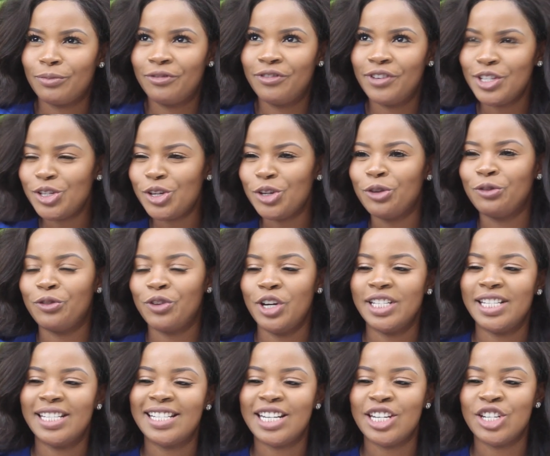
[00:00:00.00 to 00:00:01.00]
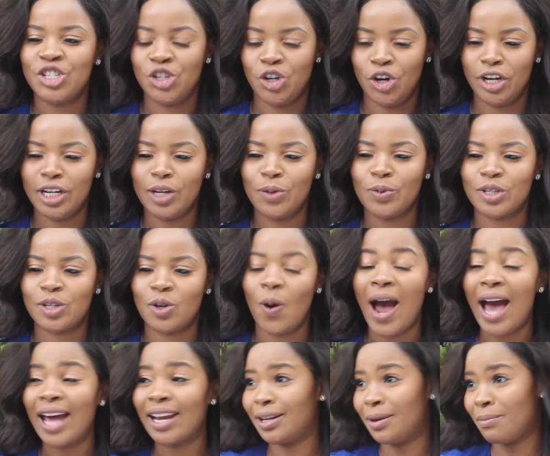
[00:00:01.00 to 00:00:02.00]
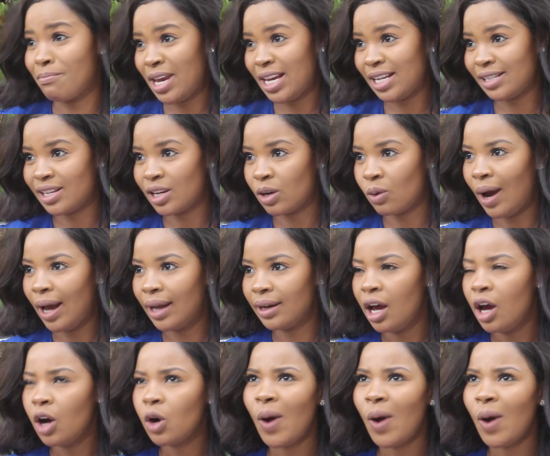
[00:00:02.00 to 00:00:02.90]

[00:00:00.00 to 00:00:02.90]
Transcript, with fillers: this university journey was quite an amazing one,